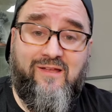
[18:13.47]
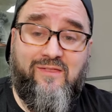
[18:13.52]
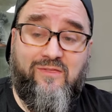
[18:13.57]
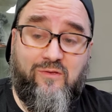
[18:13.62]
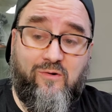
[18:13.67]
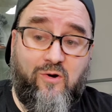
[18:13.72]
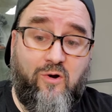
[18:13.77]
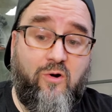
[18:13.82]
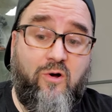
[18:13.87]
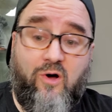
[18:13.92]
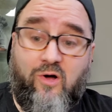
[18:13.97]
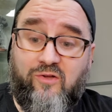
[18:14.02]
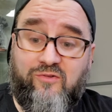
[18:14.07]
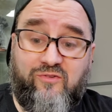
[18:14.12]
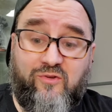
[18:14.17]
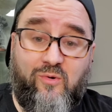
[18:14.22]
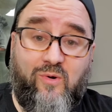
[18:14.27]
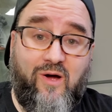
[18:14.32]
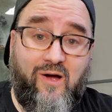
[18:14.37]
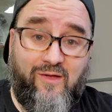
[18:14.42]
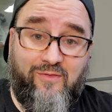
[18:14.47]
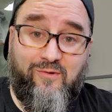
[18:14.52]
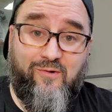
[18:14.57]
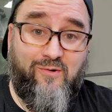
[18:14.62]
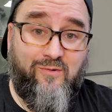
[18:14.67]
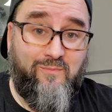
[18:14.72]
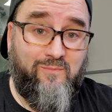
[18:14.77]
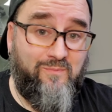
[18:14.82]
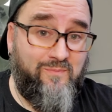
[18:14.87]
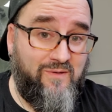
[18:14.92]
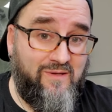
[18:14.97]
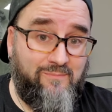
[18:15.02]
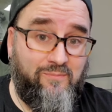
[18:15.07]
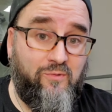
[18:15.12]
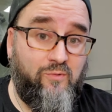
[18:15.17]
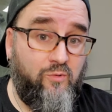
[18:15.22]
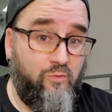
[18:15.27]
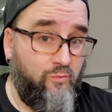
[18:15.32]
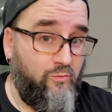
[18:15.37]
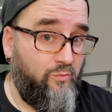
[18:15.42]
There are also other people
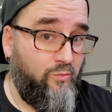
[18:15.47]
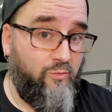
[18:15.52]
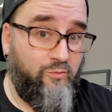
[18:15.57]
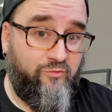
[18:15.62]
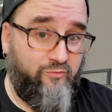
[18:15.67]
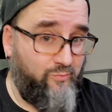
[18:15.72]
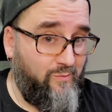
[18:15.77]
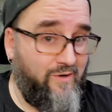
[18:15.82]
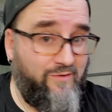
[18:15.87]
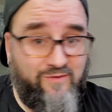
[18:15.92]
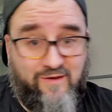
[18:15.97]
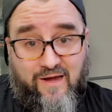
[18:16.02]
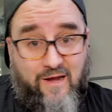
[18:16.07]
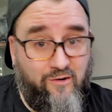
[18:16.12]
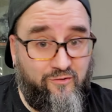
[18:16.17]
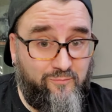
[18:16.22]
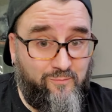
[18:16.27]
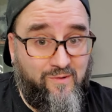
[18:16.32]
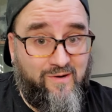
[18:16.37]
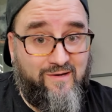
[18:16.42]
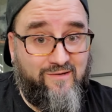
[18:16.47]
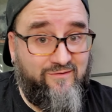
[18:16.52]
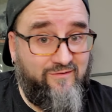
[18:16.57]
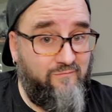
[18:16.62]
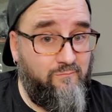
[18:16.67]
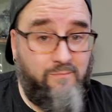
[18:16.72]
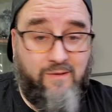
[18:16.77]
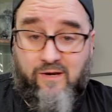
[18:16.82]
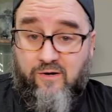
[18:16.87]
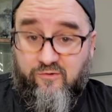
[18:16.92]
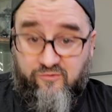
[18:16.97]
who swear the hairspray is even better.